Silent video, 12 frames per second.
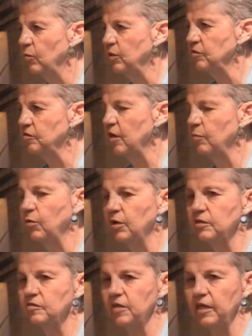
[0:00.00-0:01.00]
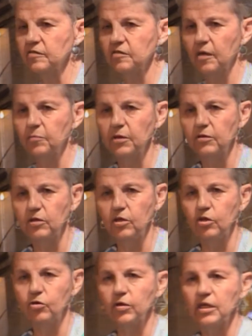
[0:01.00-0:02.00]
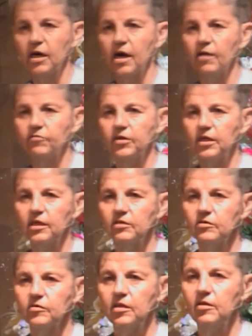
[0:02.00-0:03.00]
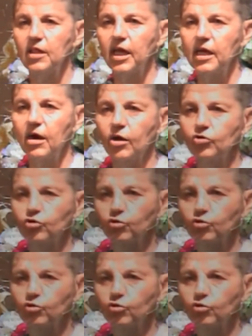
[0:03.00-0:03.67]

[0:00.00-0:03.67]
When someone says something to you in confidence and they are